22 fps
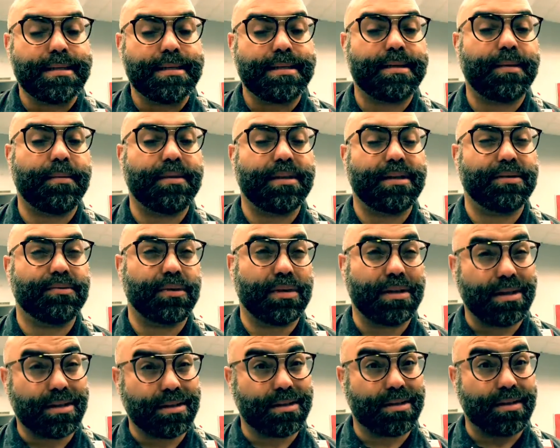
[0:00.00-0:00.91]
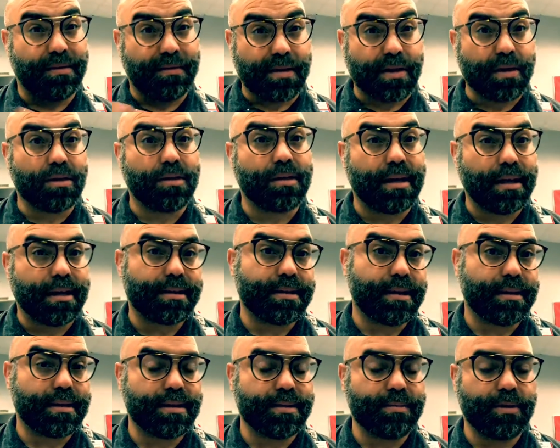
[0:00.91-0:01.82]
some of these really difficult
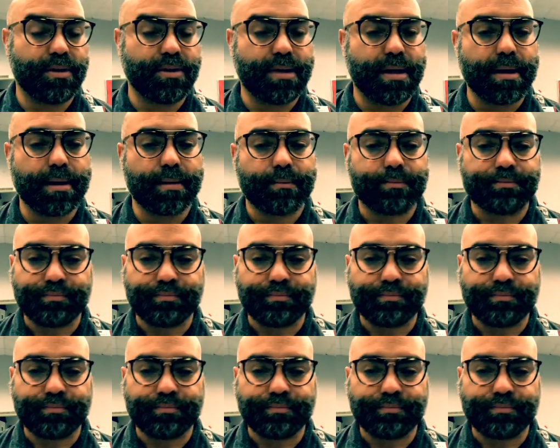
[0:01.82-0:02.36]
licks in this music.